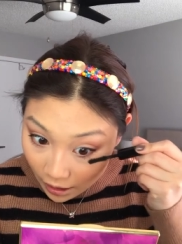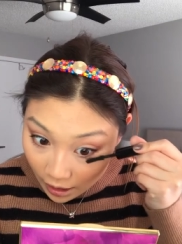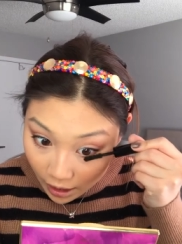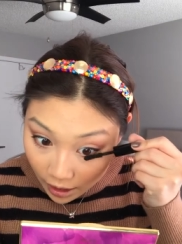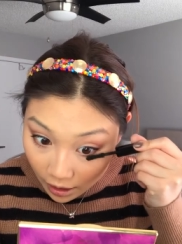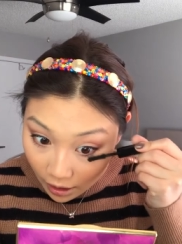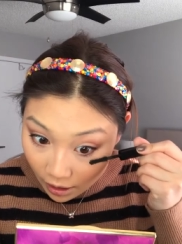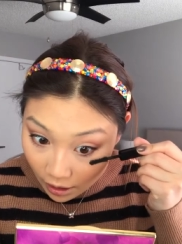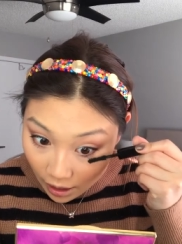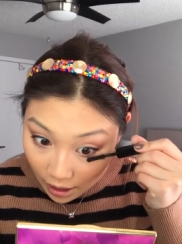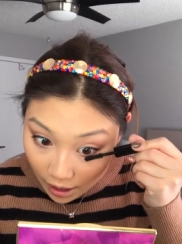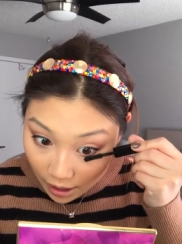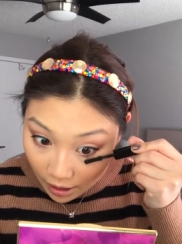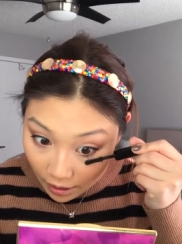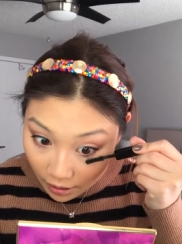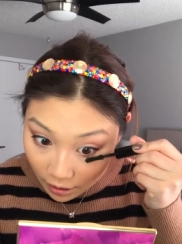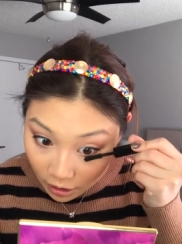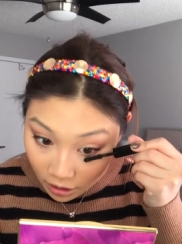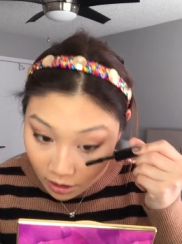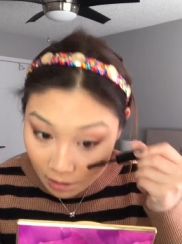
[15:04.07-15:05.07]
Like,
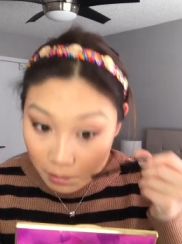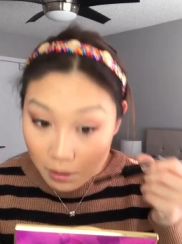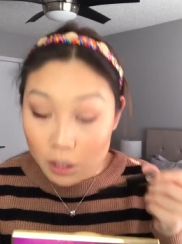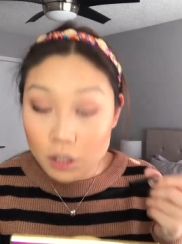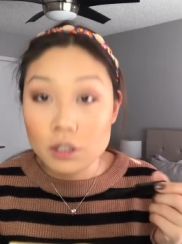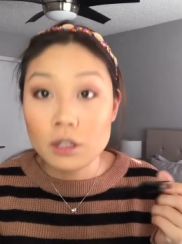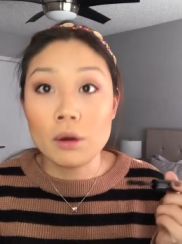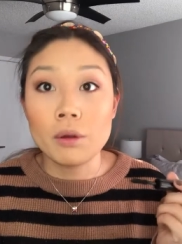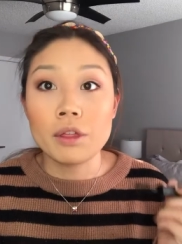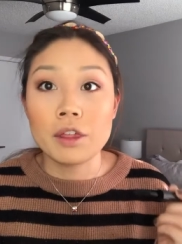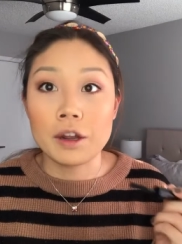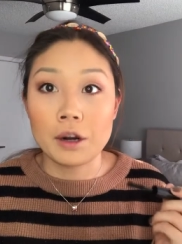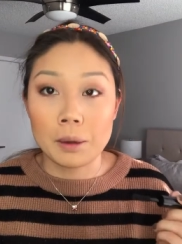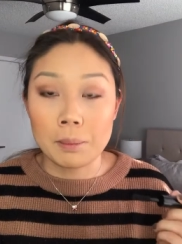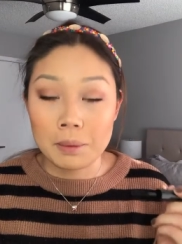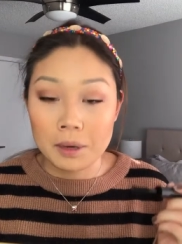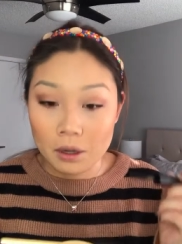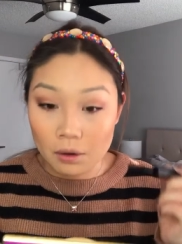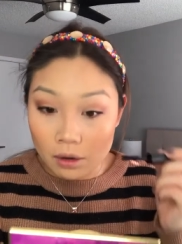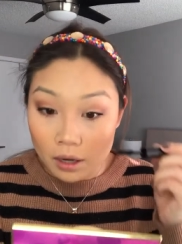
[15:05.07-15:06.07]
there's something so
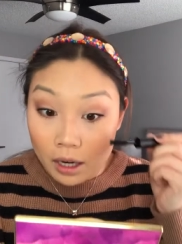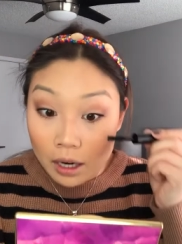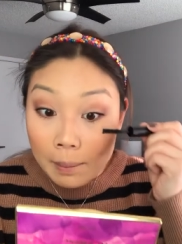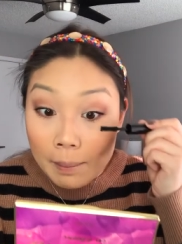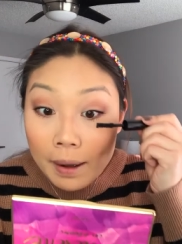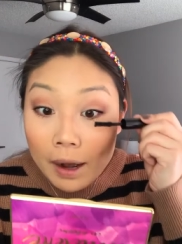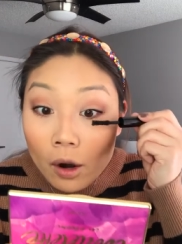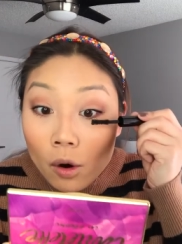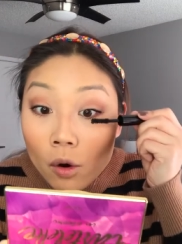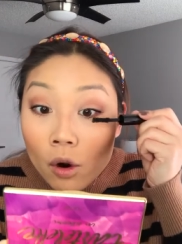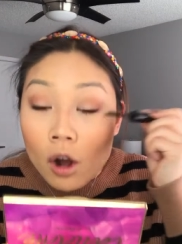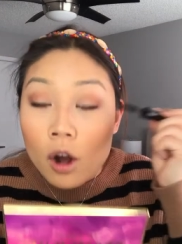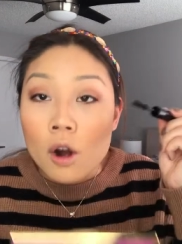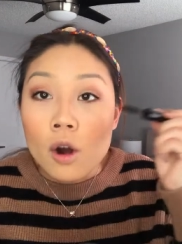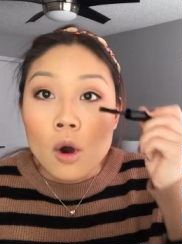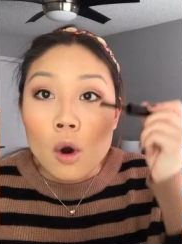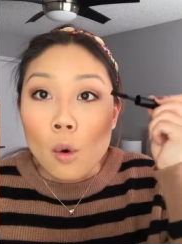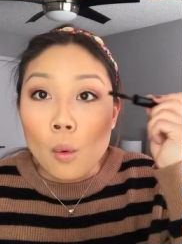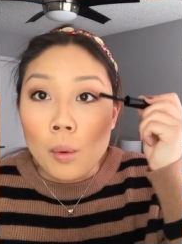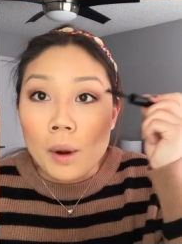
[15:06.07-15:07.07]
therapeutic about
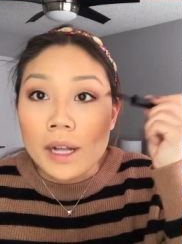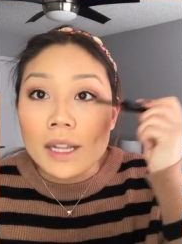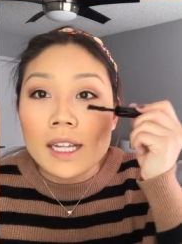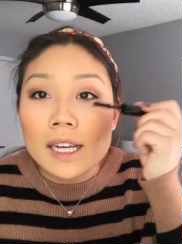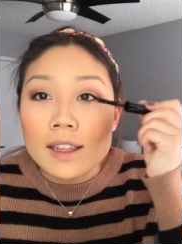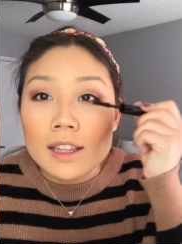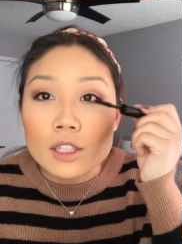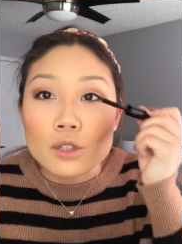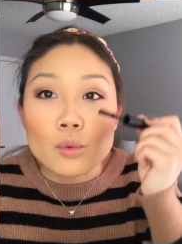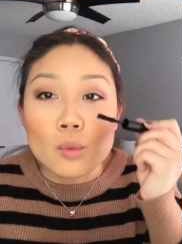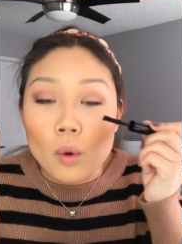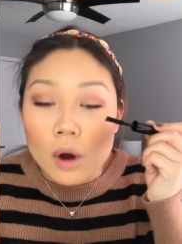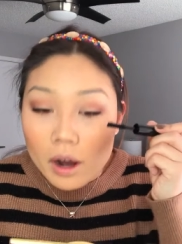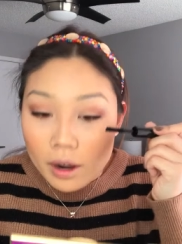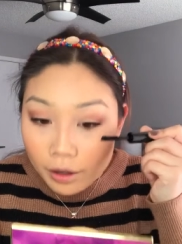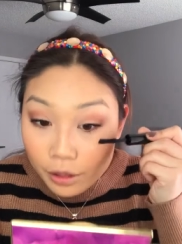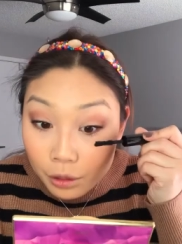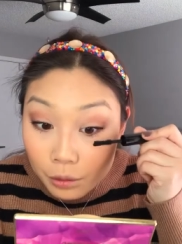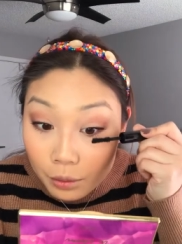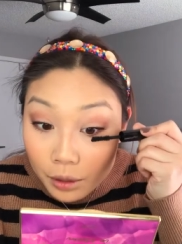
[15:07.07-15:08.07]
wiggling this
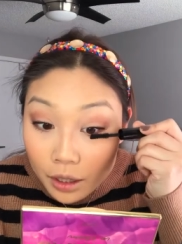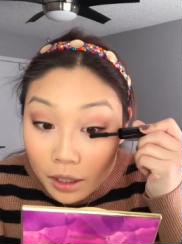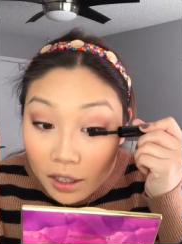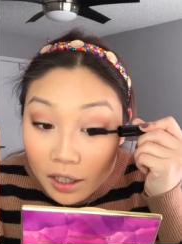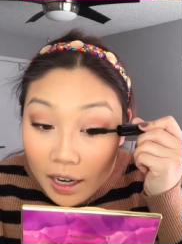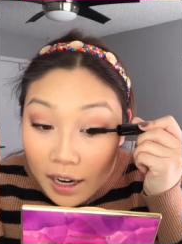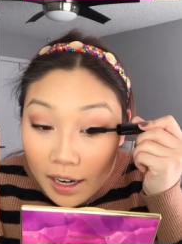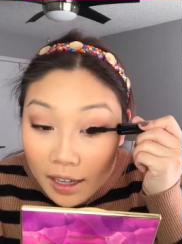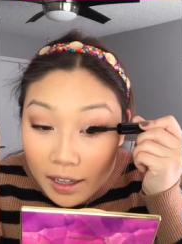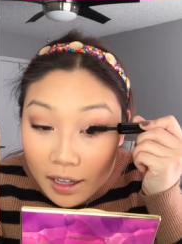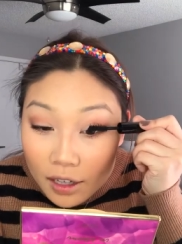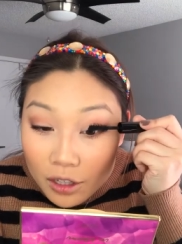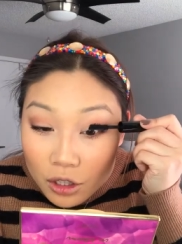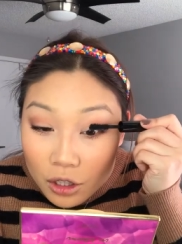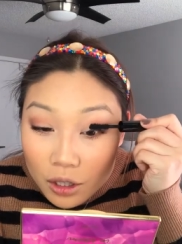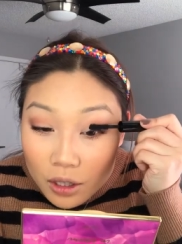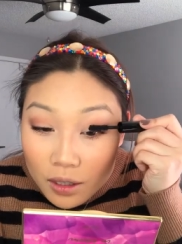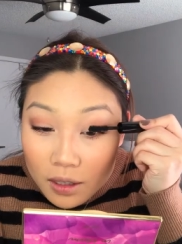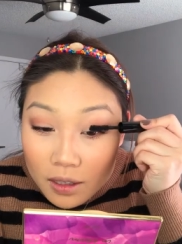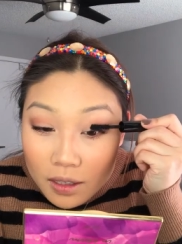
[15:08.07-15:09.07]
wand through your
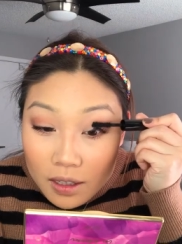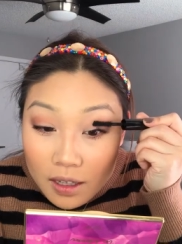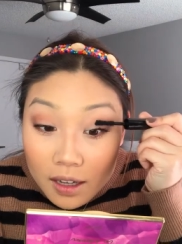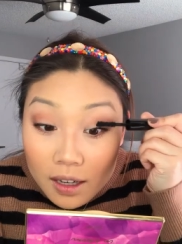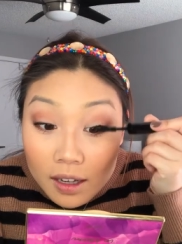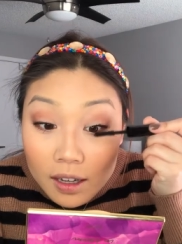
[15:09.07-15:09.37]
eyelashes.